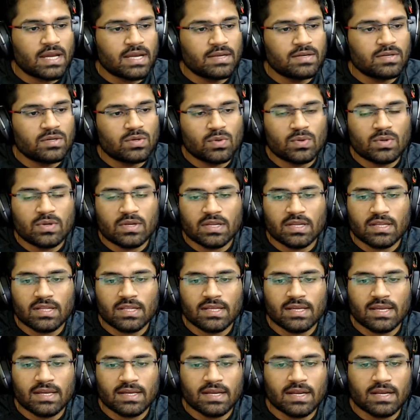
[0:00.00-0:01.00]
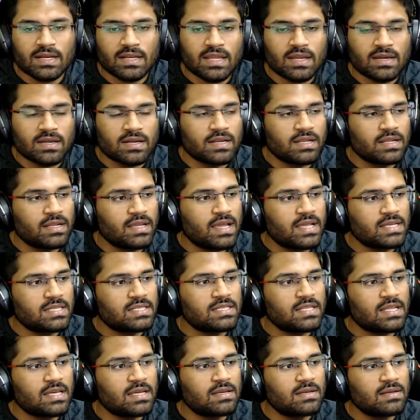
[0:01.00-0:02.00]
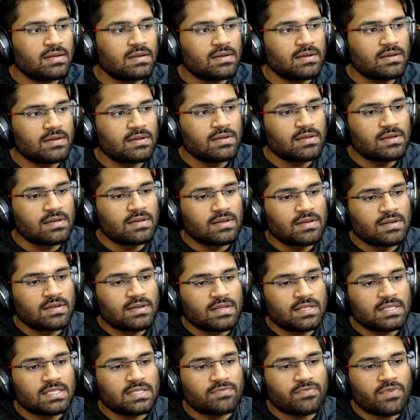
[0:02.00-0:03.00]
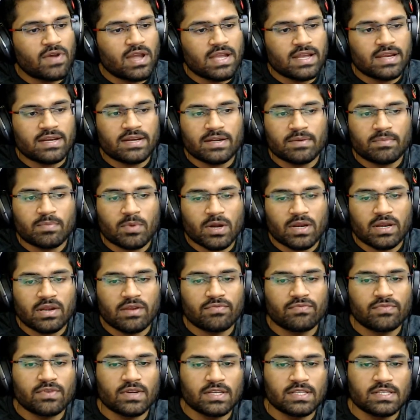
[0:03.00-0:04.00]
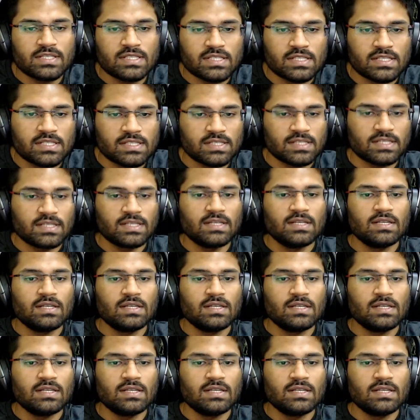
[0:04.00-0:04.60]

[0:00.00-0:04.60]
I can't take a real guess there. It's a 500-point difference.